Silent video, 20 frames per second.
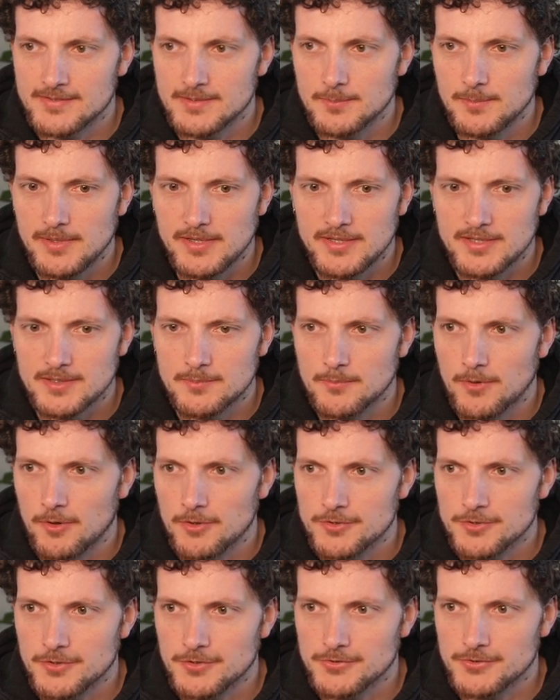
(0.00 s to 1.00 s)
immediate
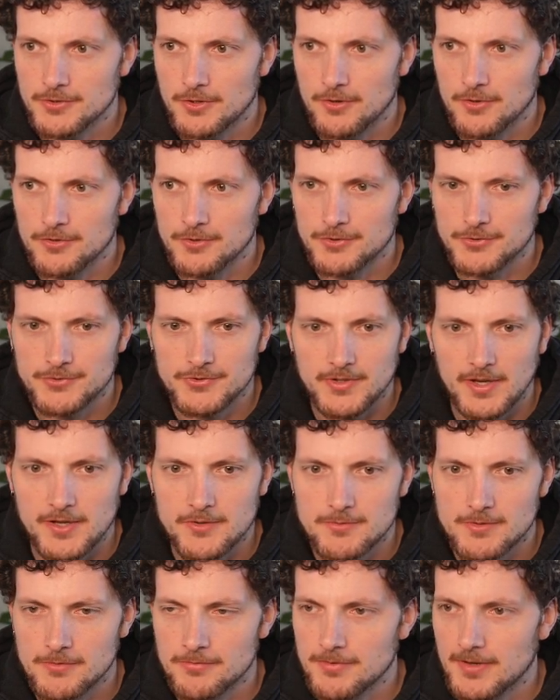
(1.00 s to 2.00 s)
mode. Also, all those state